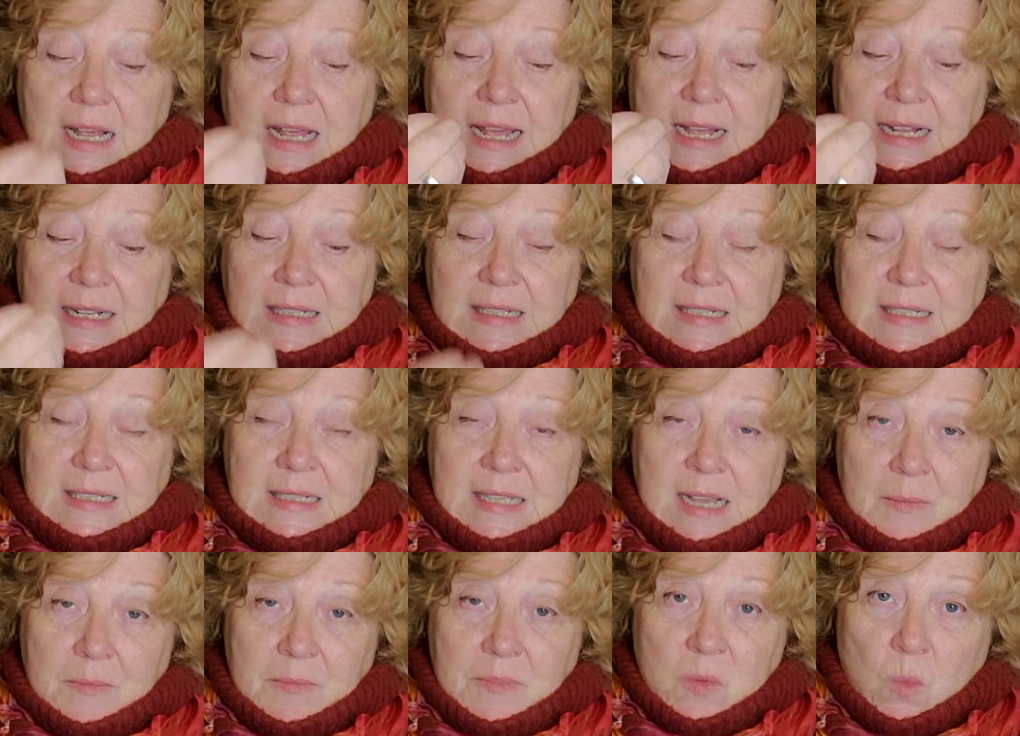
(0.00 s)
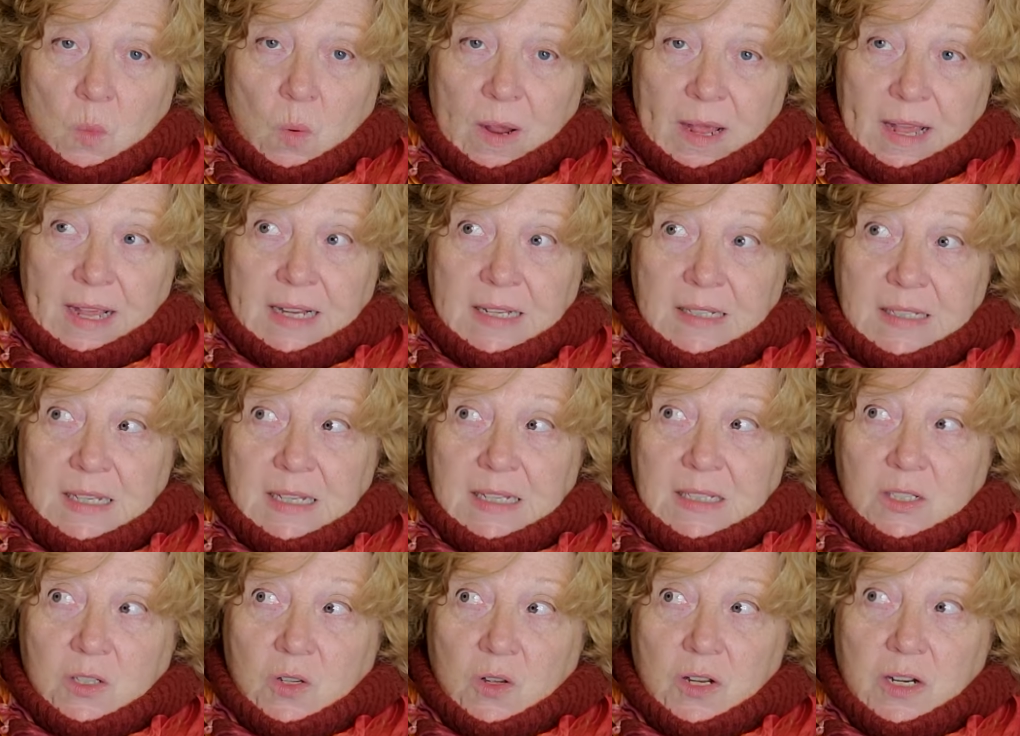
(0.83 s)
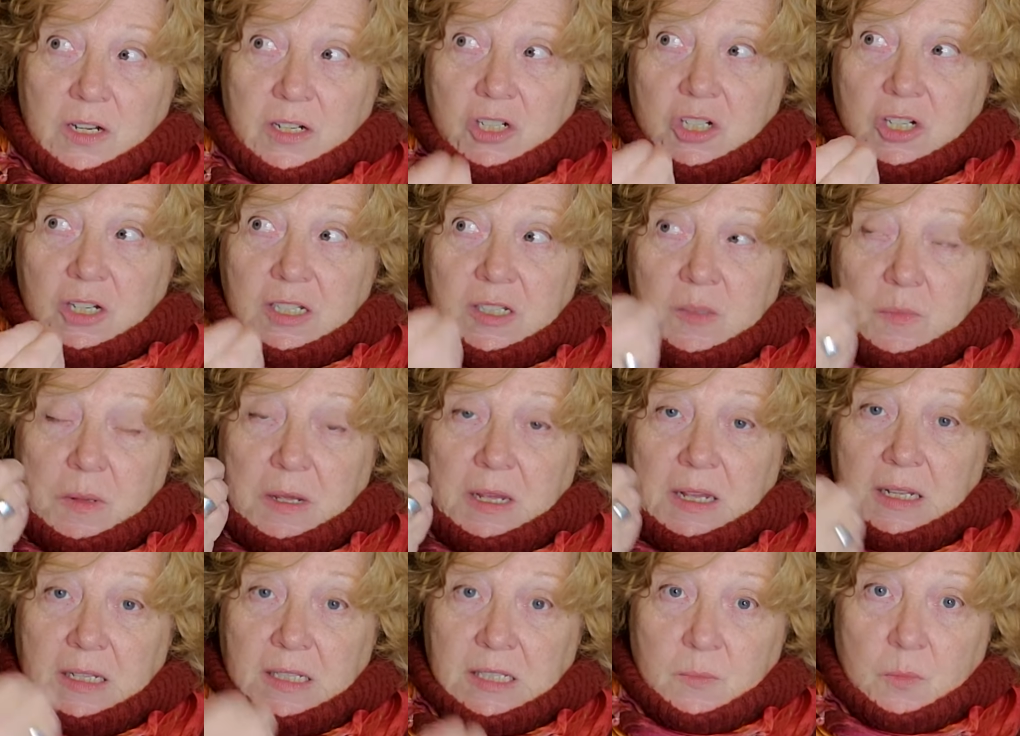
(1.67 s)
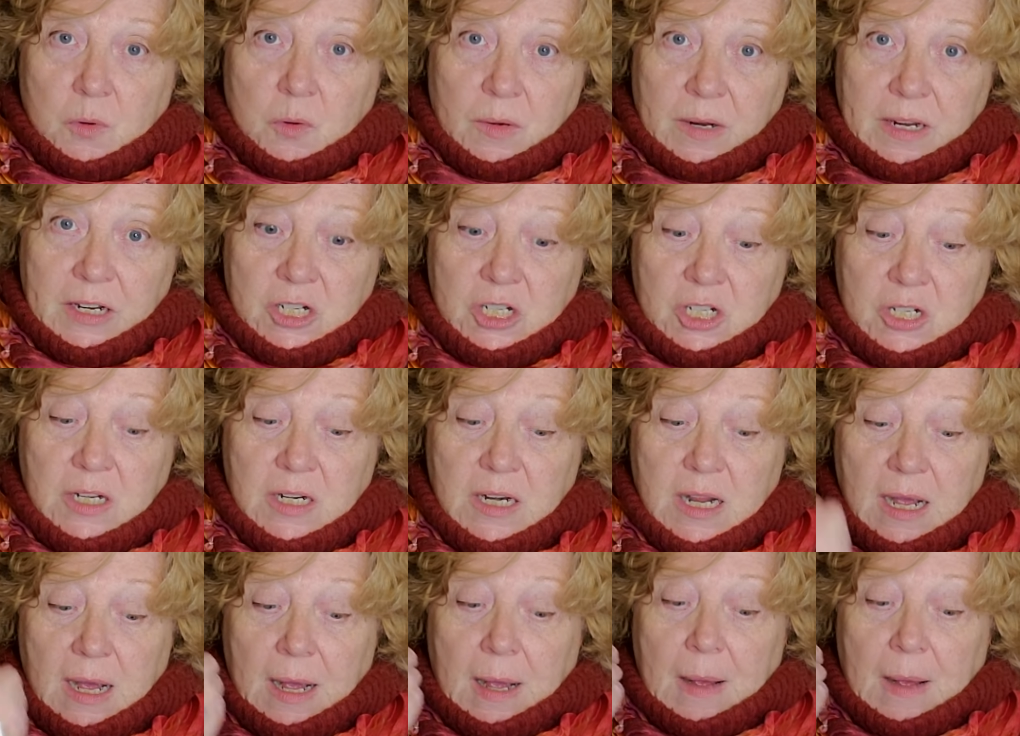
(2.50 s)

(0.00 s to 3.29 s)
In some ways, it's going to just be inspiration,